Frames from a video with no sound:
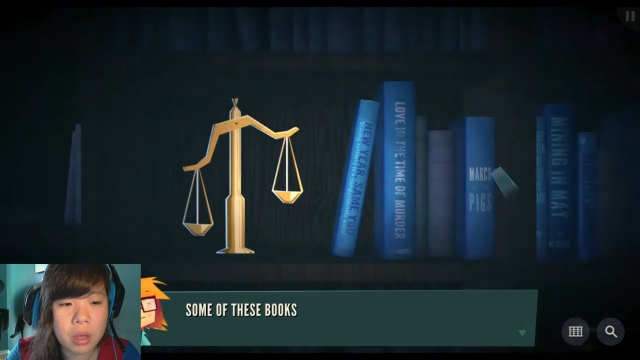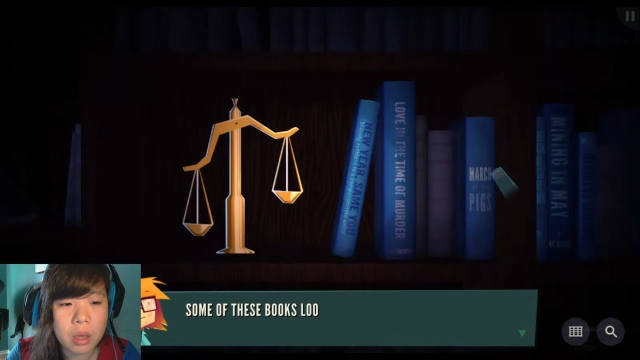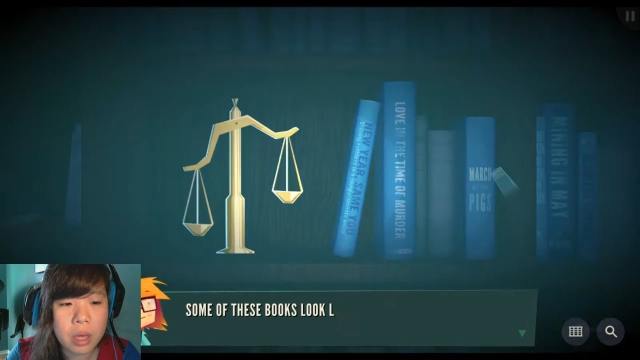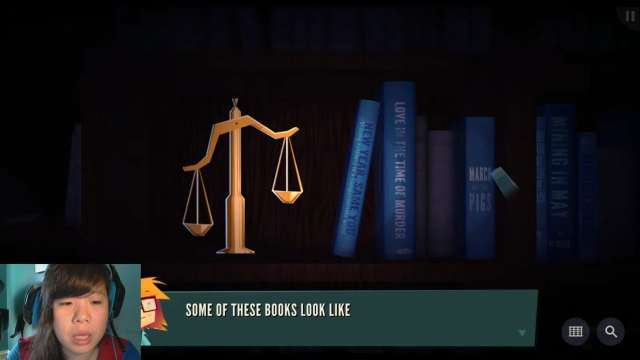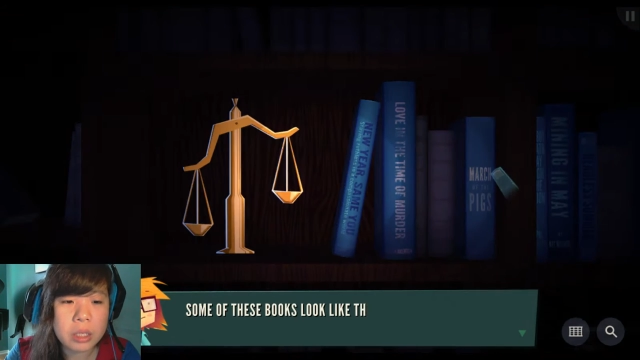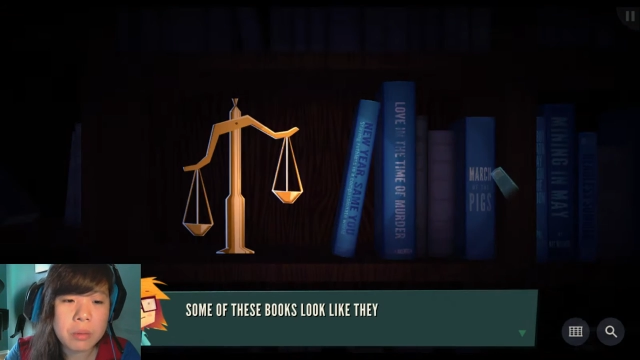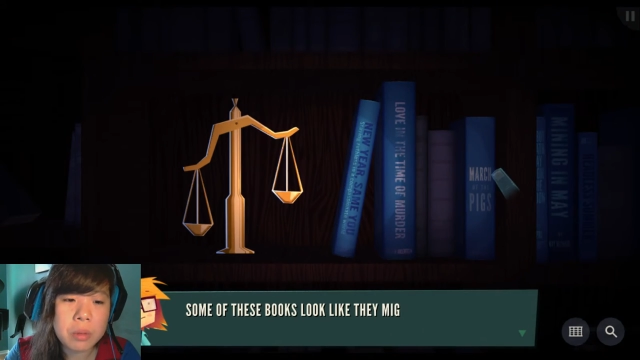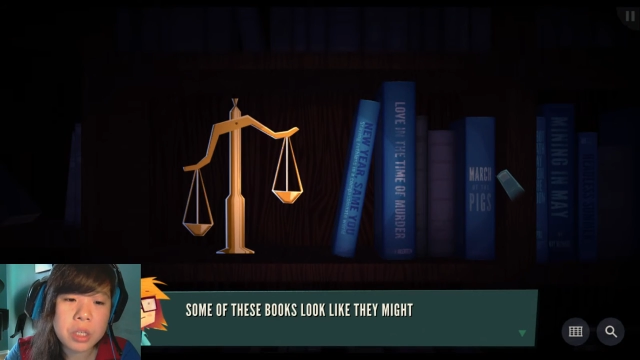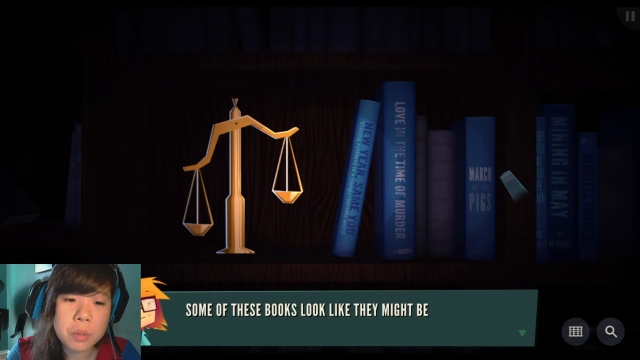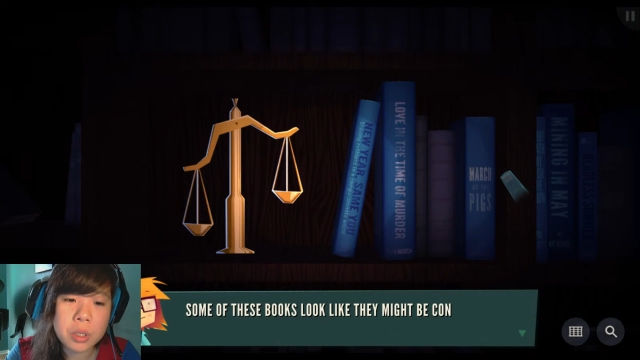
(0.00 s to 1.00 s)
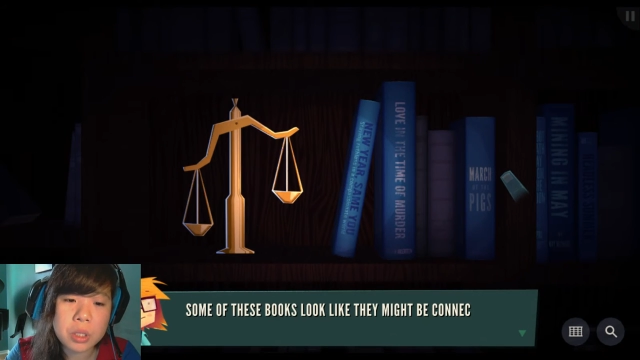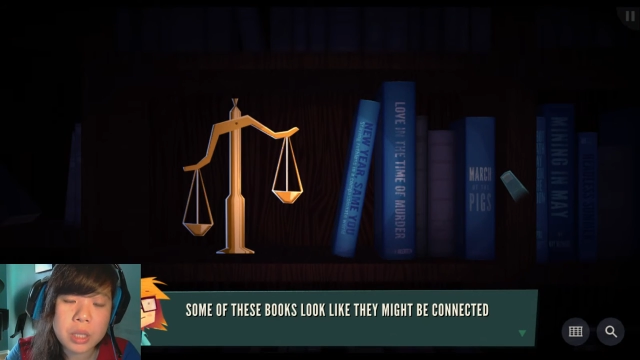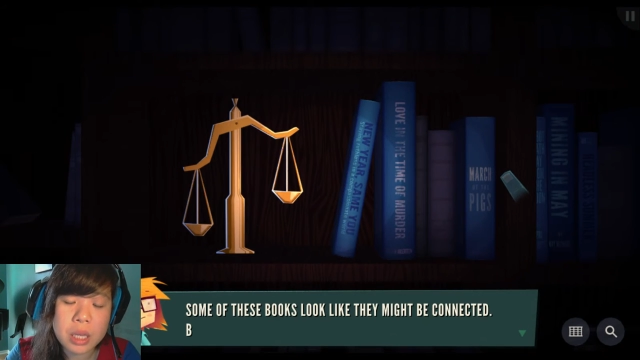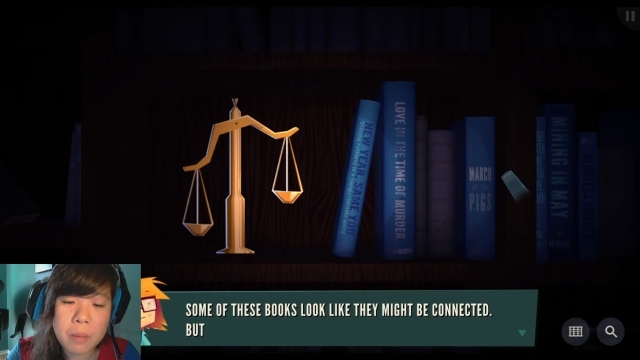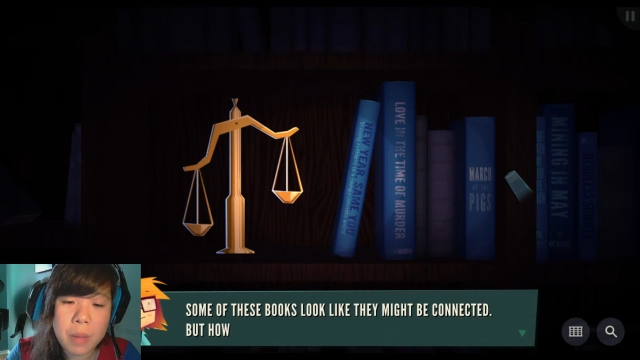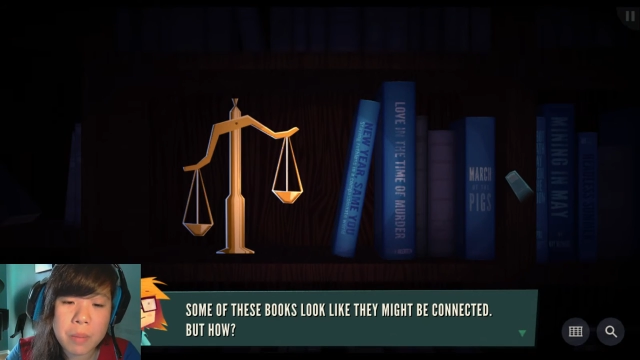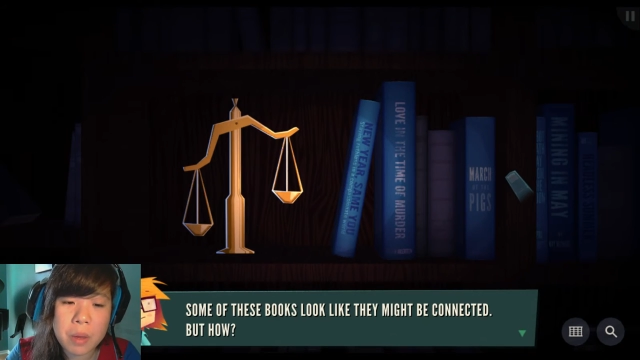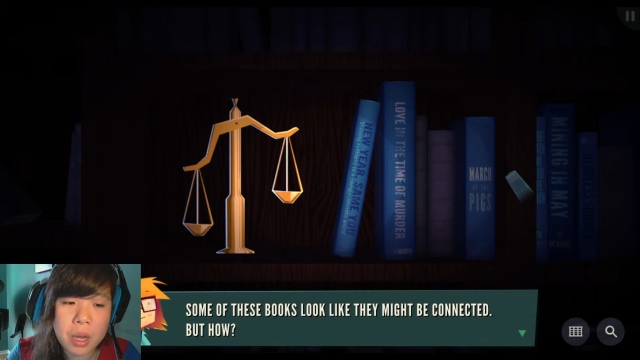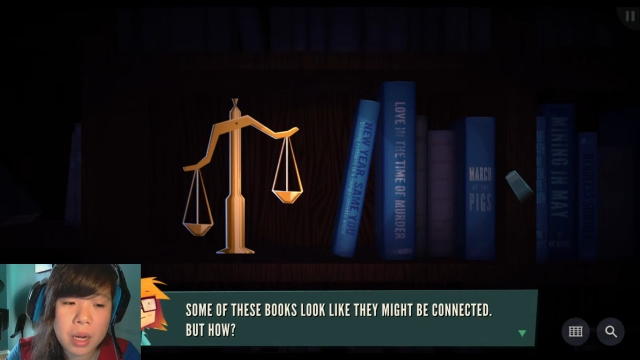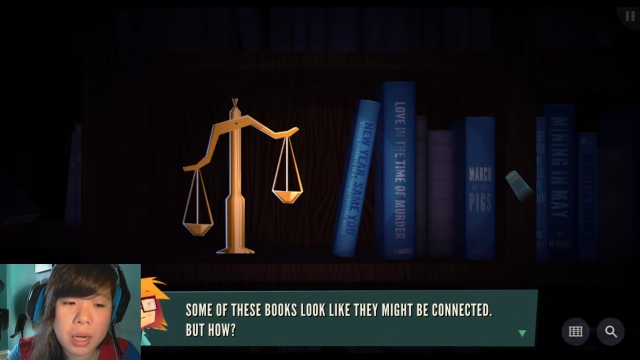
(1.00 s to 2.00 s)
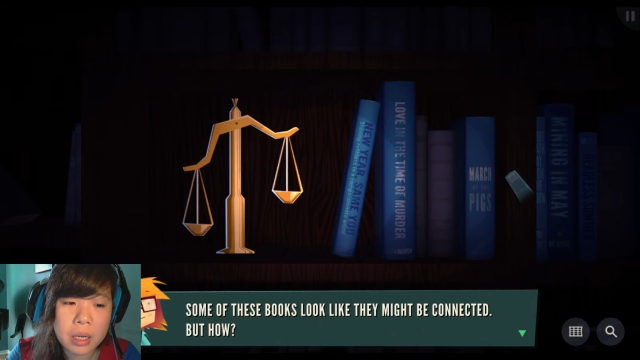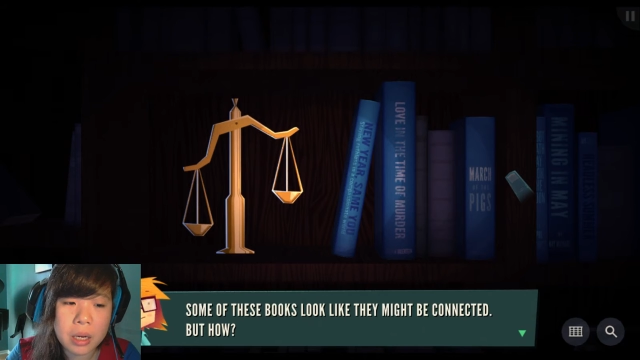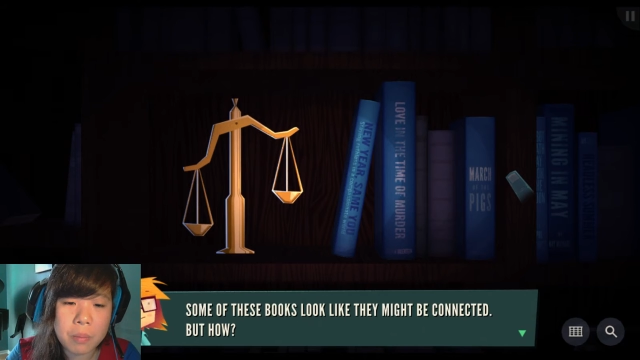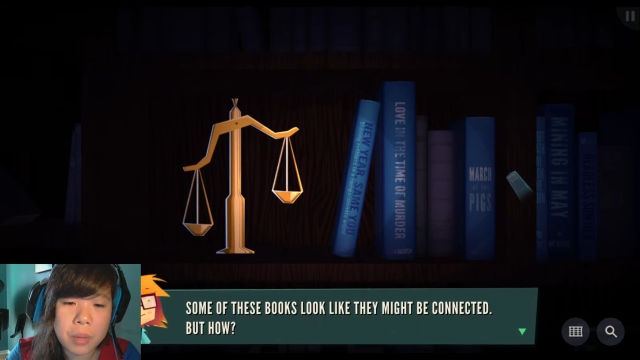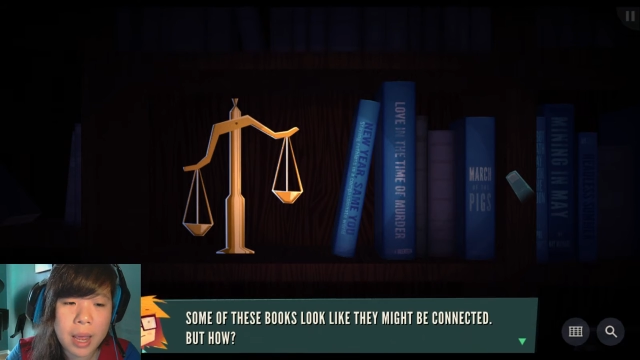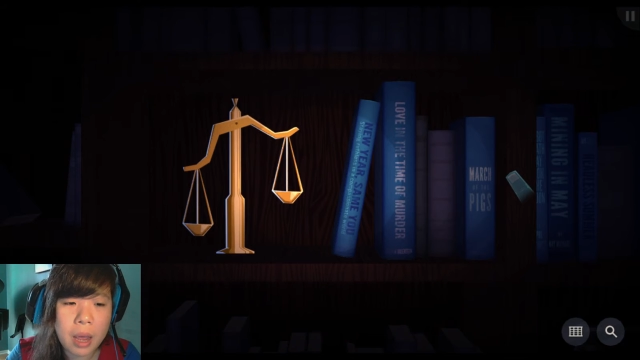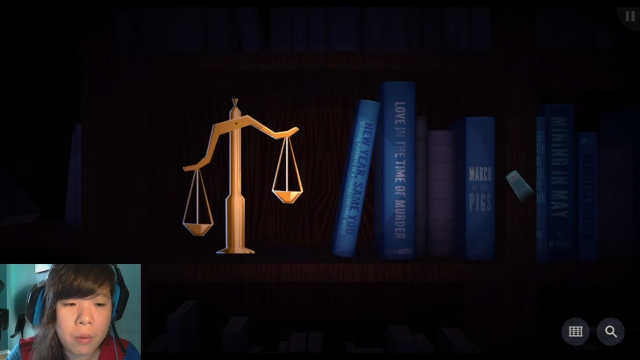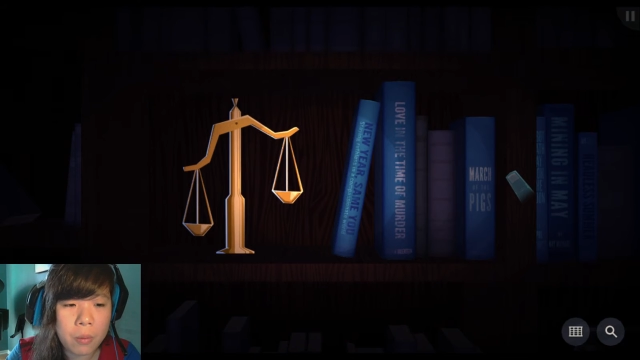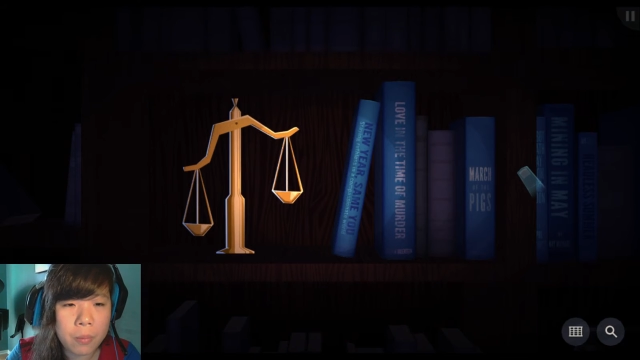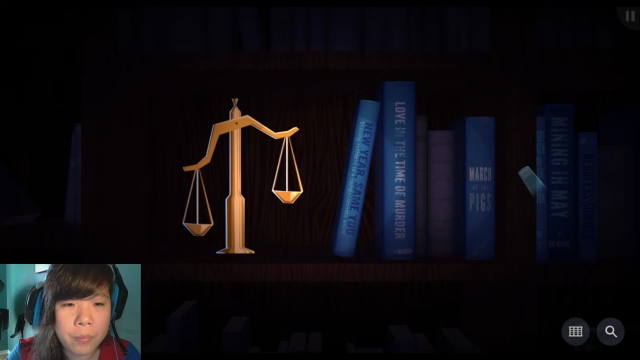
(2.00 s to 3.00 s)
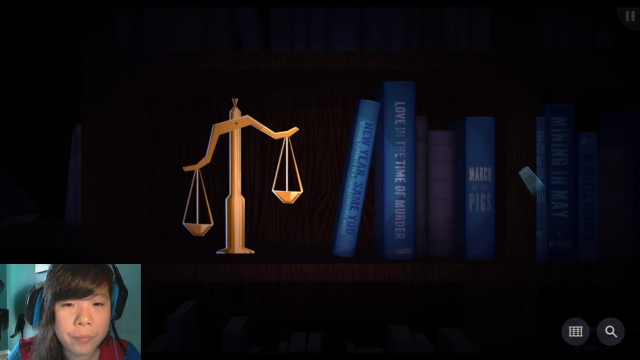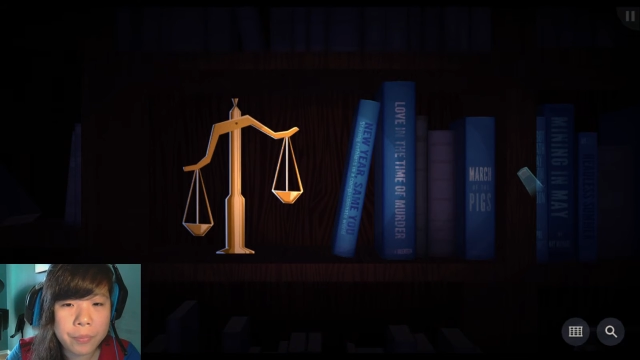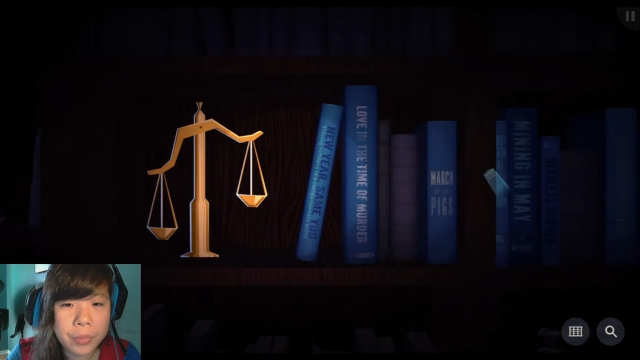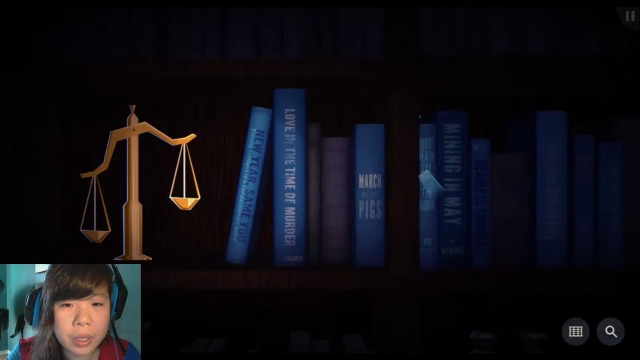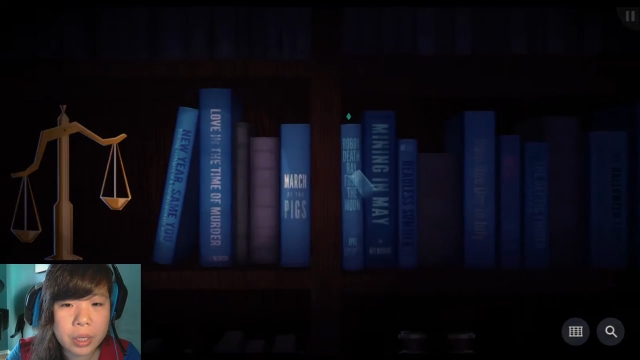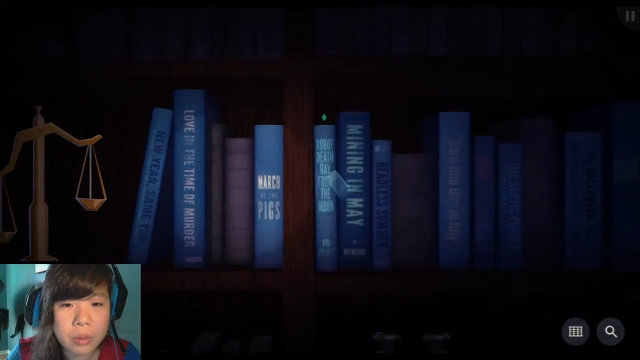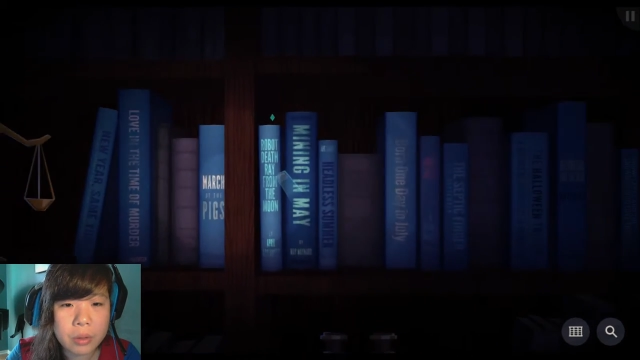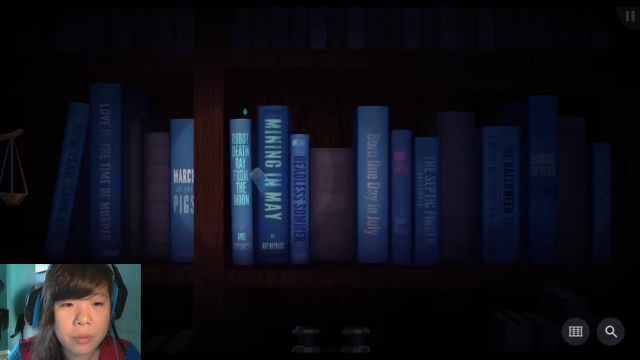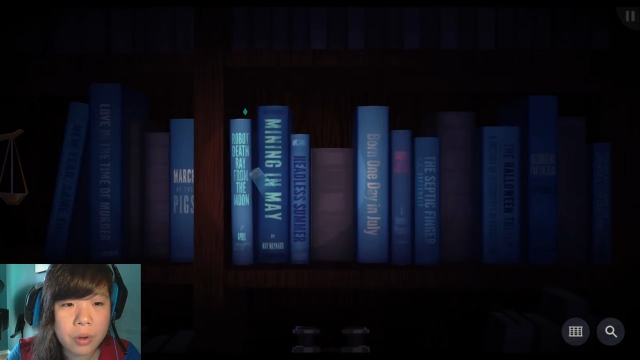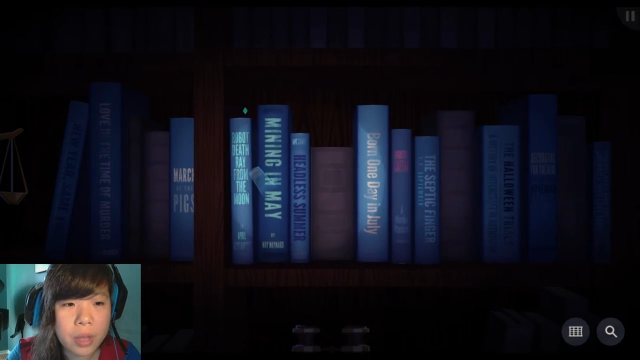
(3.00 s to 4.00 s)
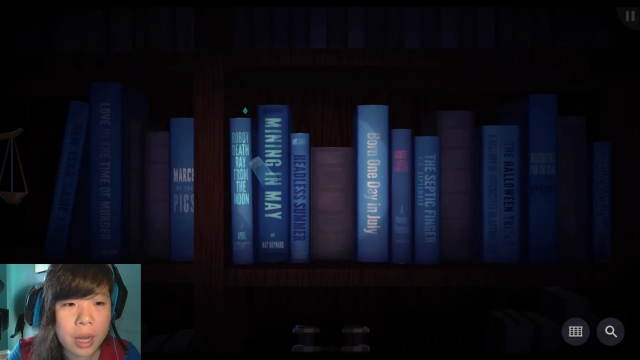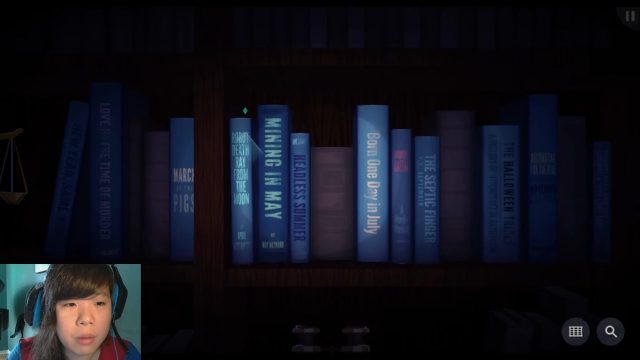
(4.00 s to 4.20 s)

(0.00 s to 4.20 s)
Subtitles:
Some of these books looks like they might be connected, but how? Guess we'll have to figure that out.